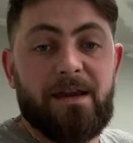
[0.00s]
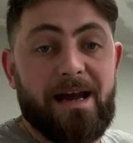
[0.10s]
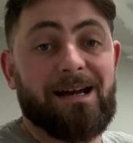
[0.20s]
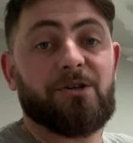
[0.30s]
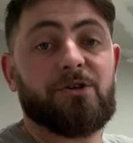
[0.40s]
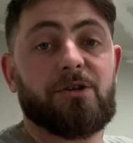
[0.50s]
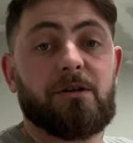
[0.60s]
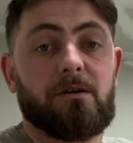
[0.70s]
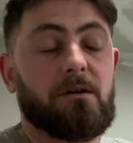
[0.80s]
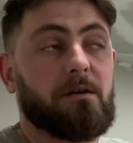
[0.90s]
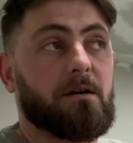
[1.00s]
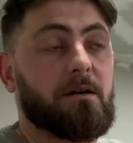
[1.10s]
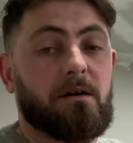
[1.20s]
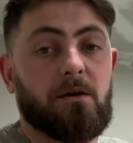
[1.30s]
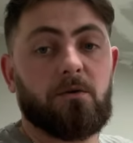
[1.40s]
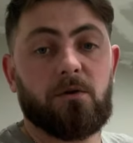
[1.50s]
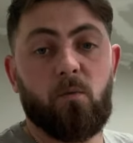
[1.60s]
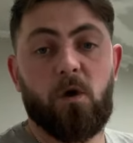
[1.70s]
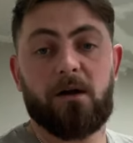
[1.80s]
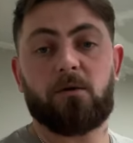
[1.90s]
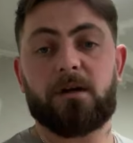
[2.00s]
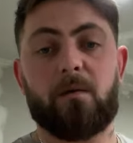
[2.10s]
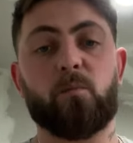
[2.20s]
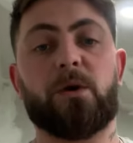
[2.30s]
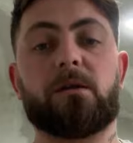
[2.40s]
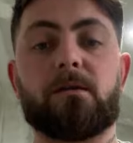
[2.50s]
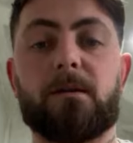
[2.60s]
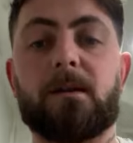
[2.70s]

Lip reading: Nash, Oakham Whale camping,